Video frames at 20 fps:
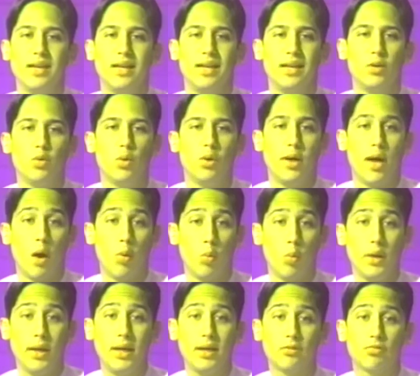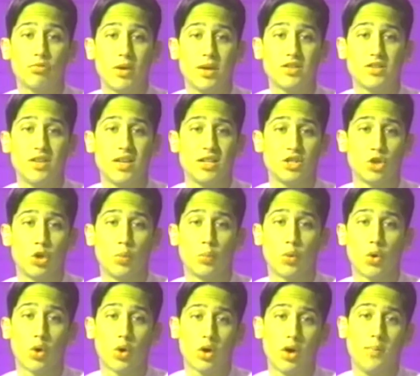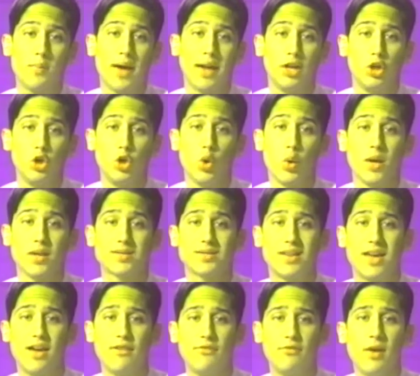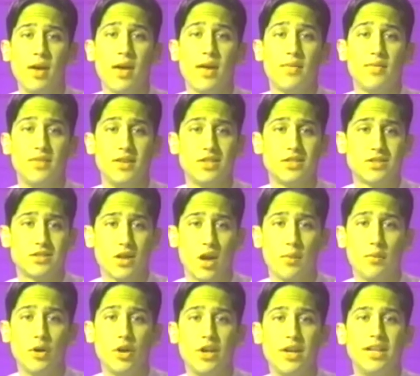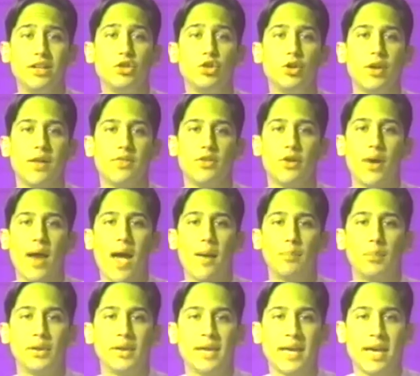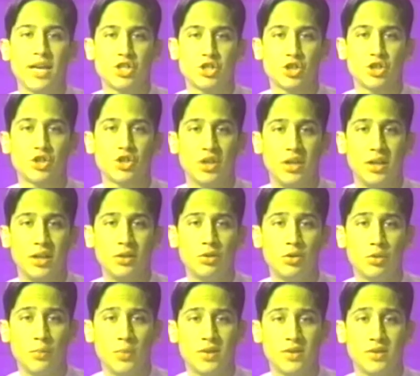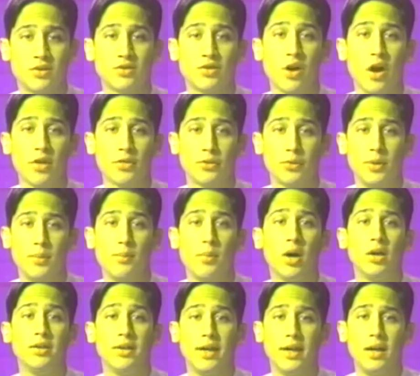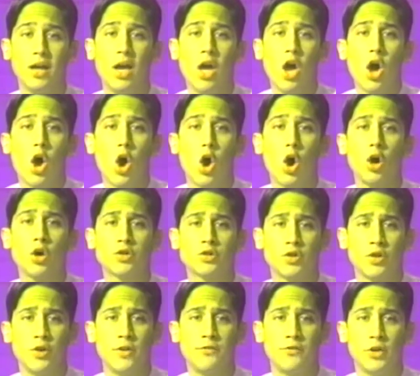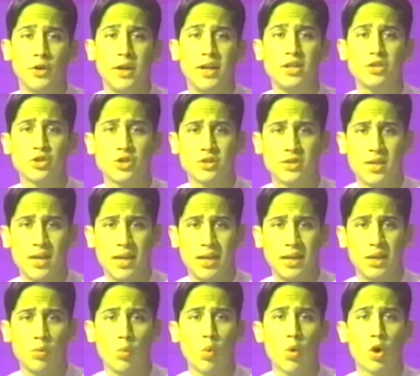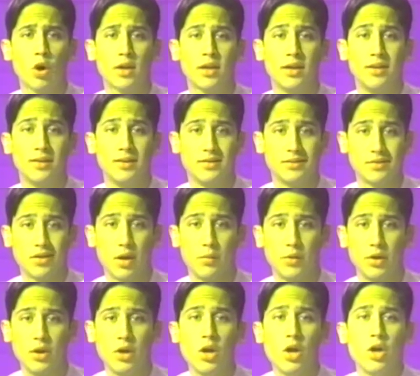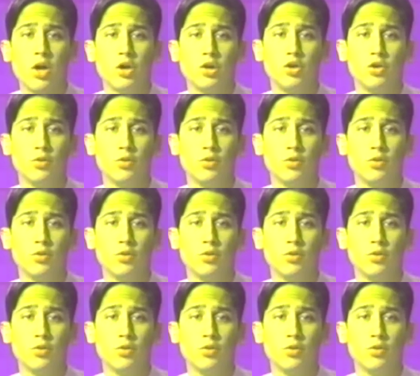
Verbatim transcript: in a week residential program at USF this summer need to get their applications in to Mrs. Guthrie Monday. Also, if you're interested in working this summer, you